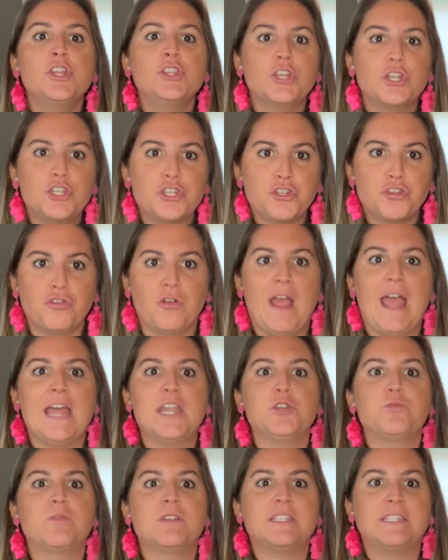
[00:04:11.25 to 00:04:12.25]
the
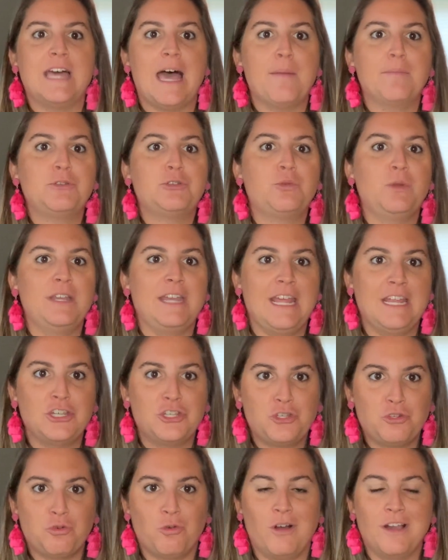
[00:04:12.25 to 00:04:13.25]
trend was that between
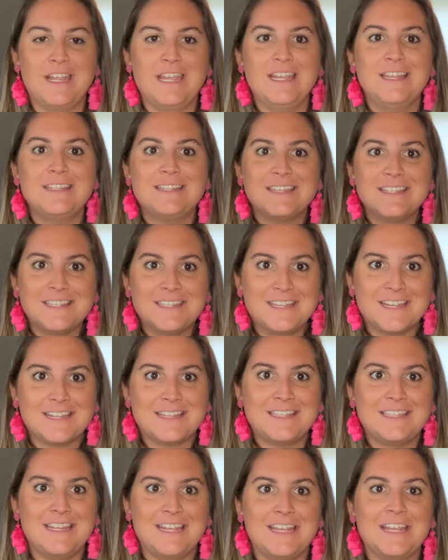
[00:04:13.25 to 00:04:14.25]
age 20 to
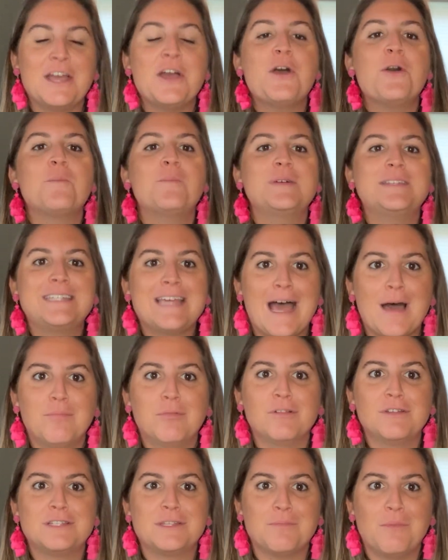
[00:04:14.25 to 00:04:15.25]
60,
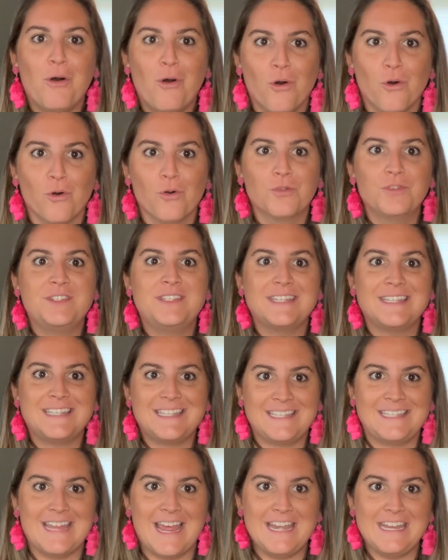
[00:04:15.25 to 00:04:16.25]
metabolism holds
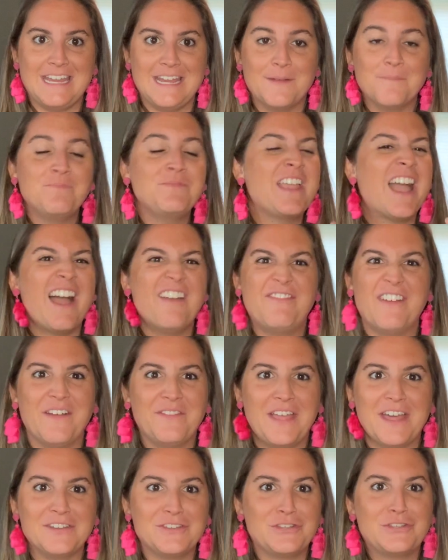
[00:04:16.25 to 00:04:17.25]
steady. I
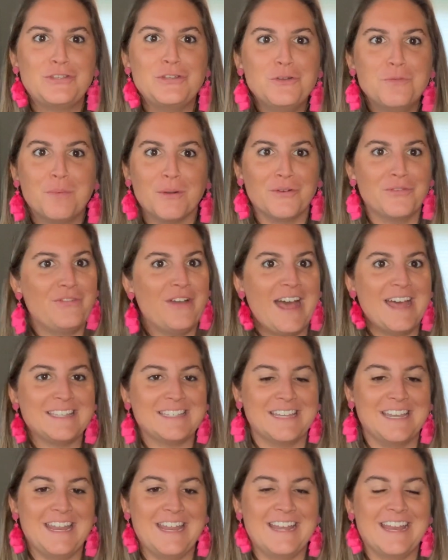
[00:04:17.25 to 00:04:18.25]
found that super
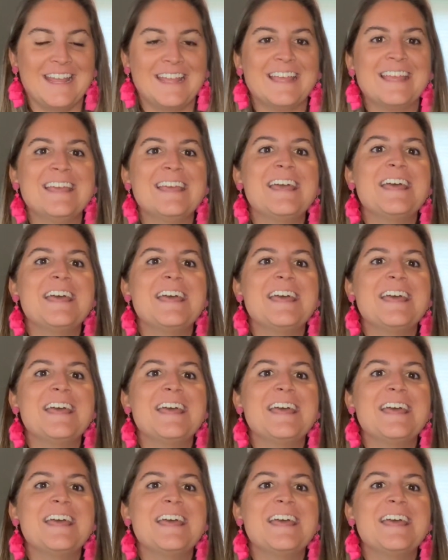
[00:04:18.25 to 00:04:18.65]
fascinating.